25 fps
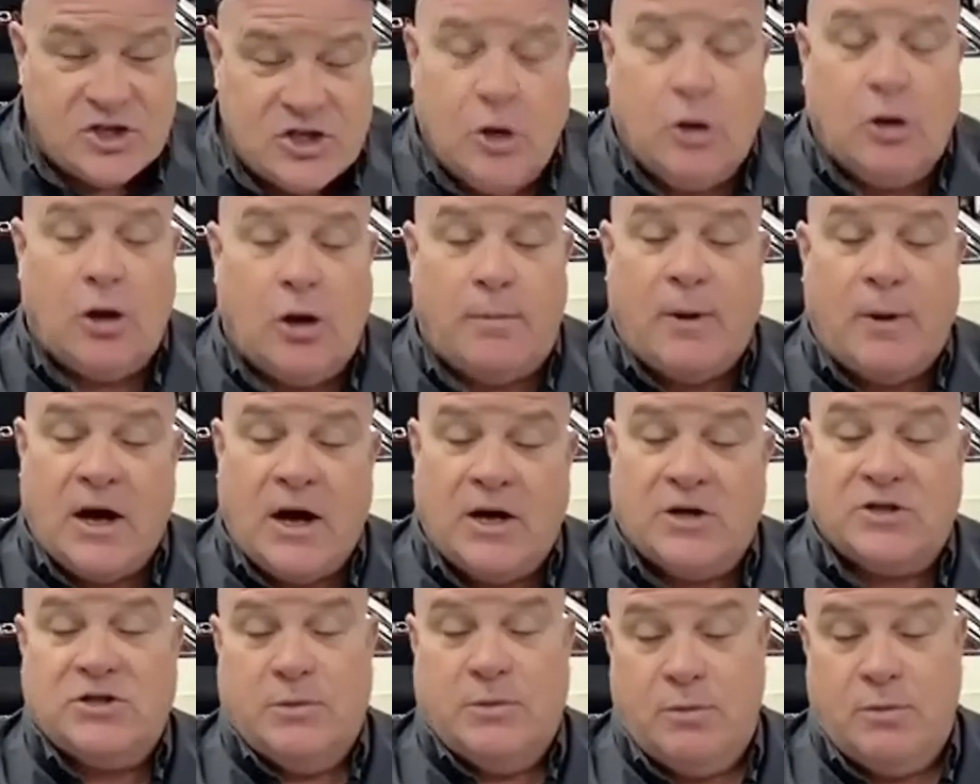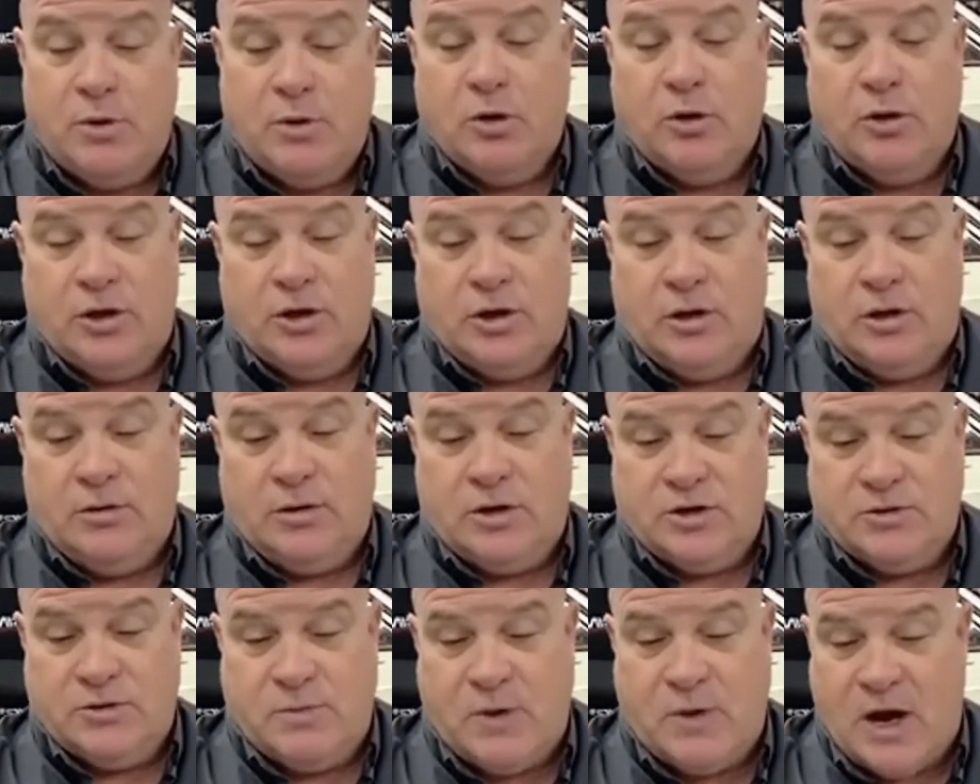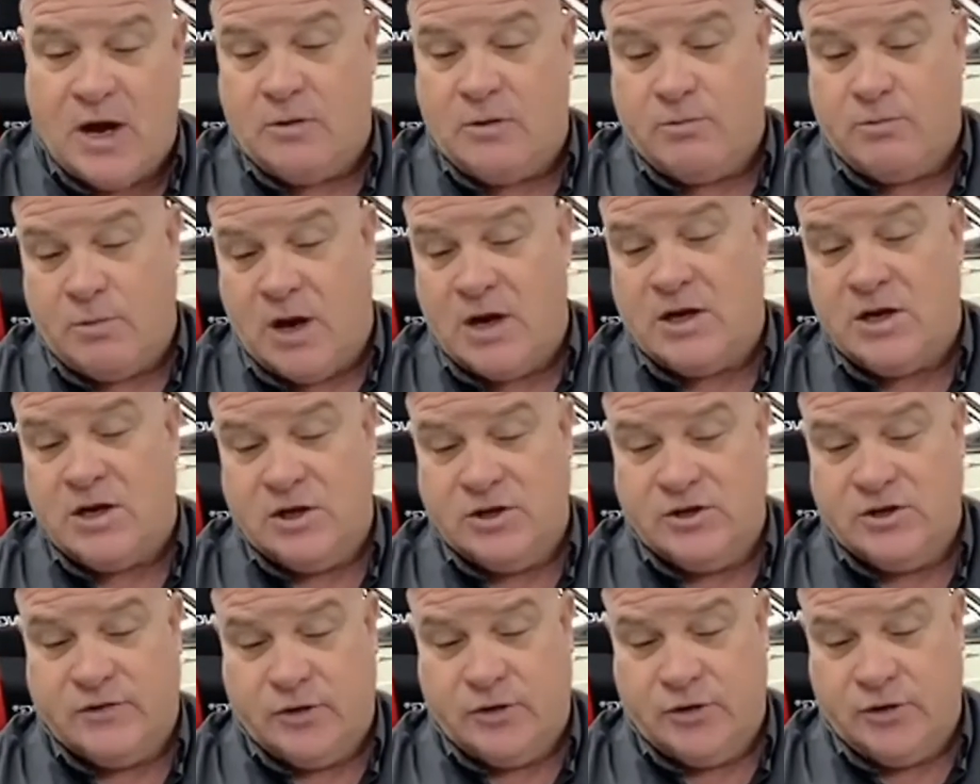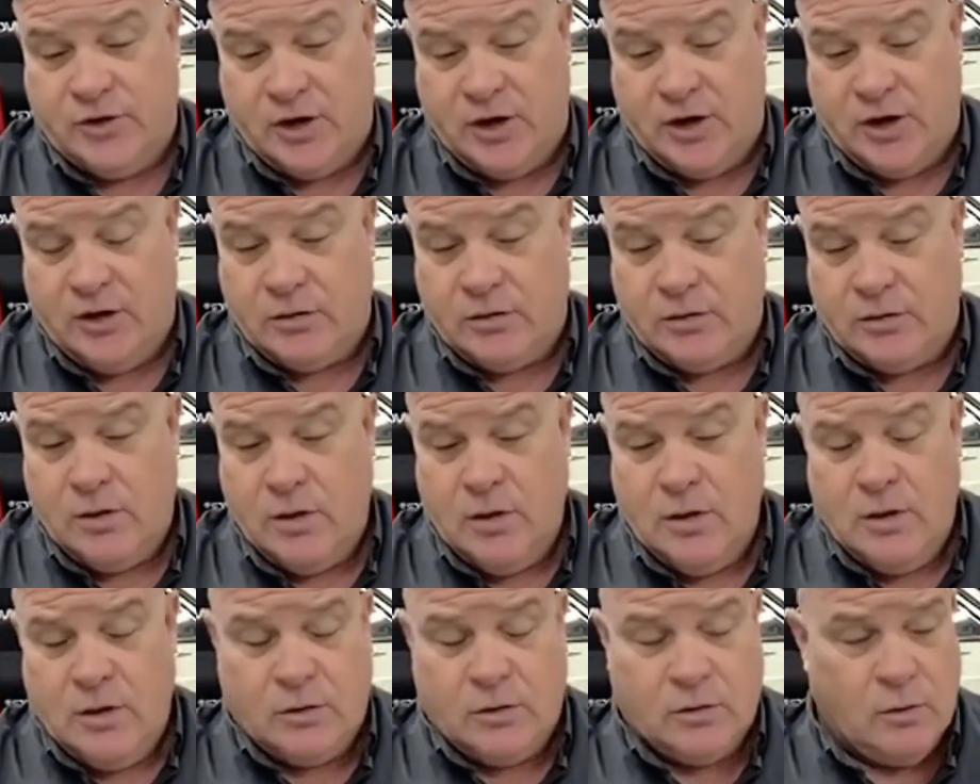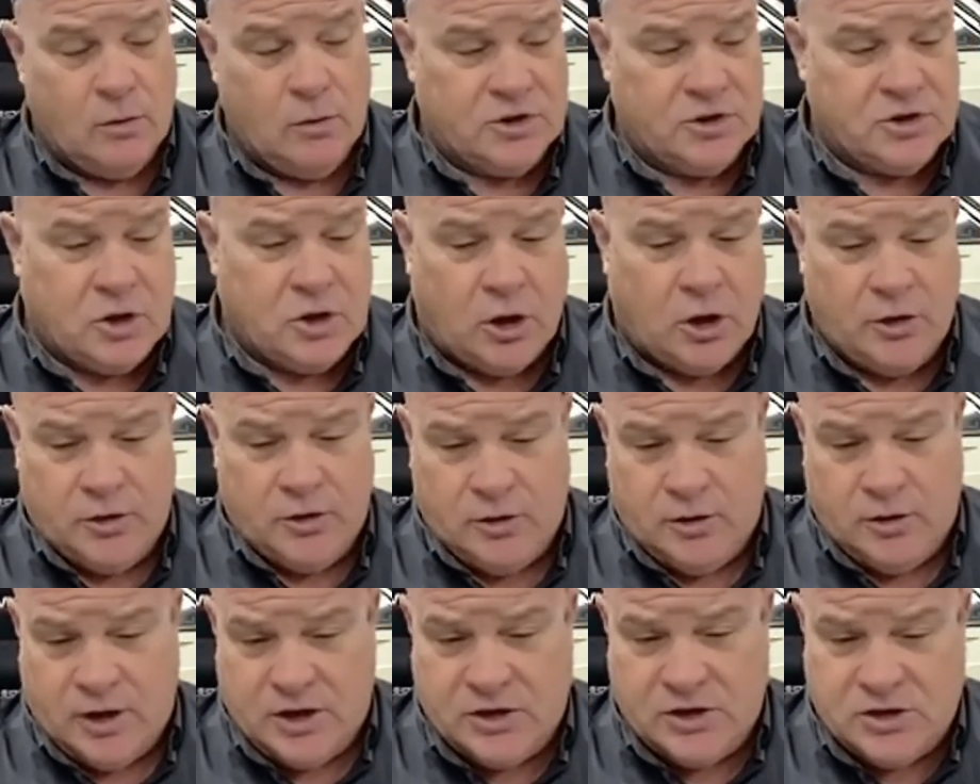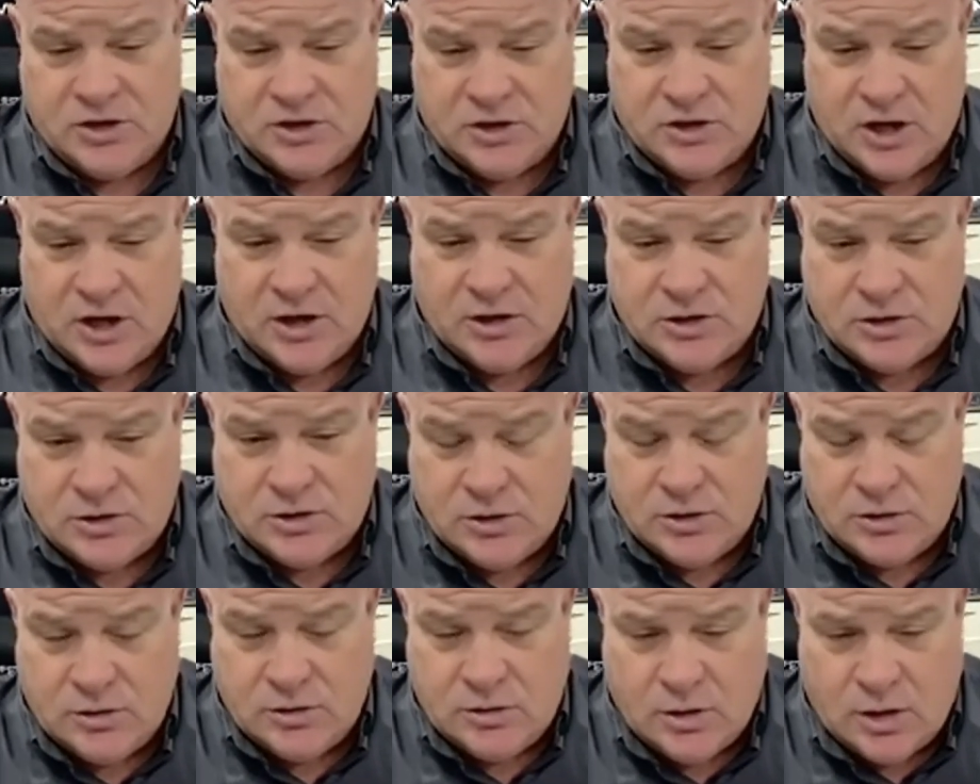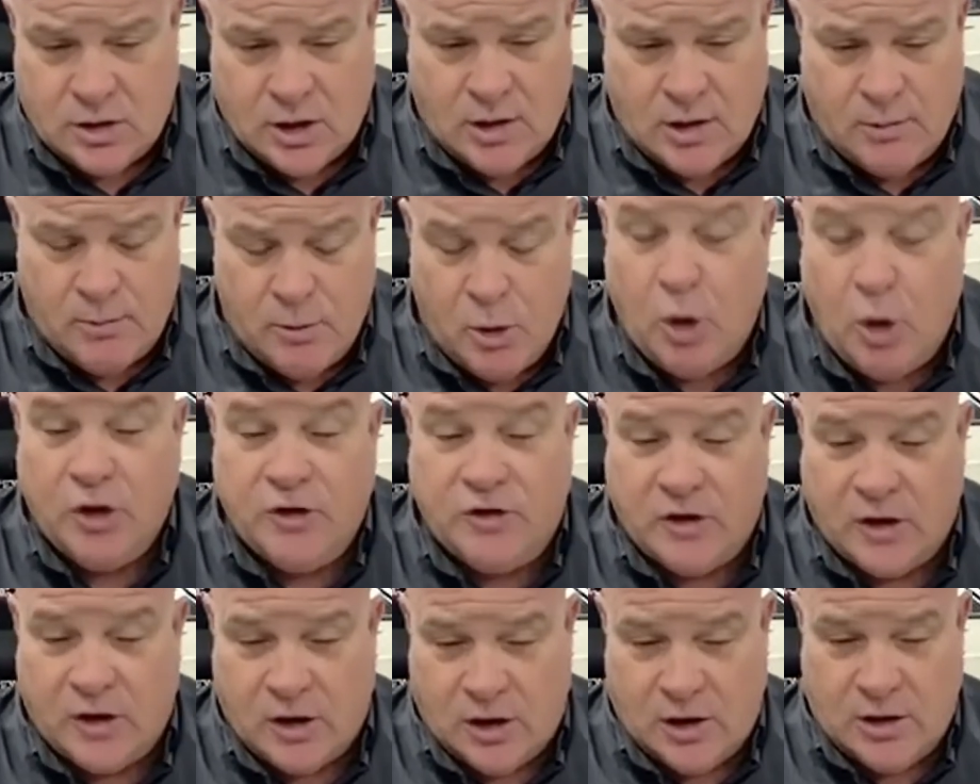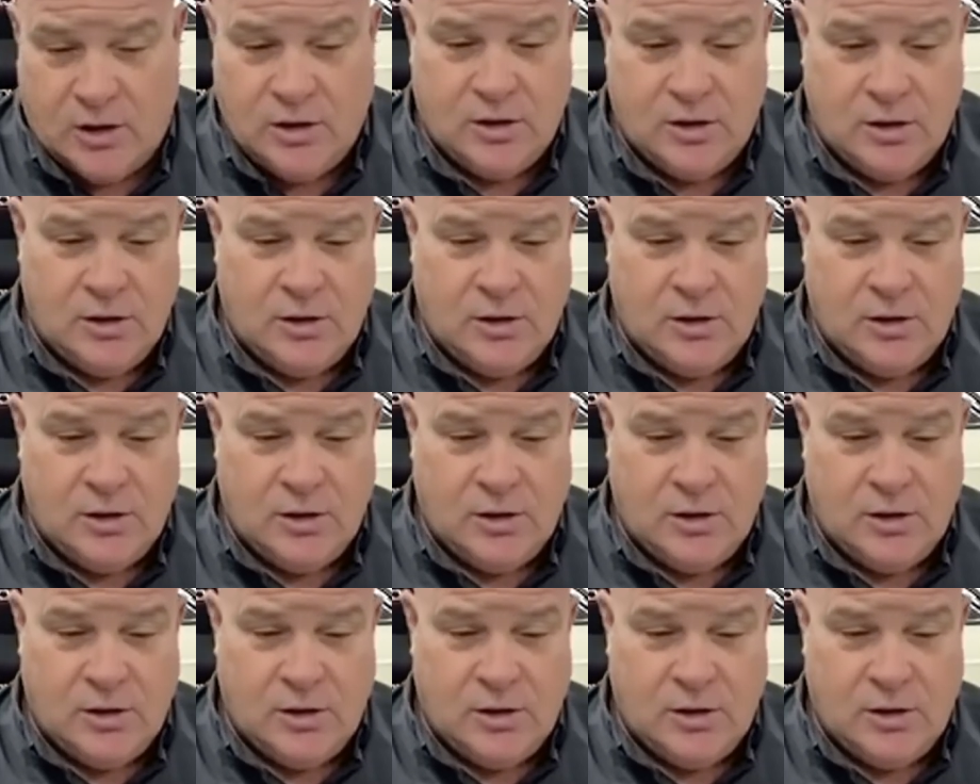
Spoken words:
a possibility because my kids have all done it through what's called the United States military,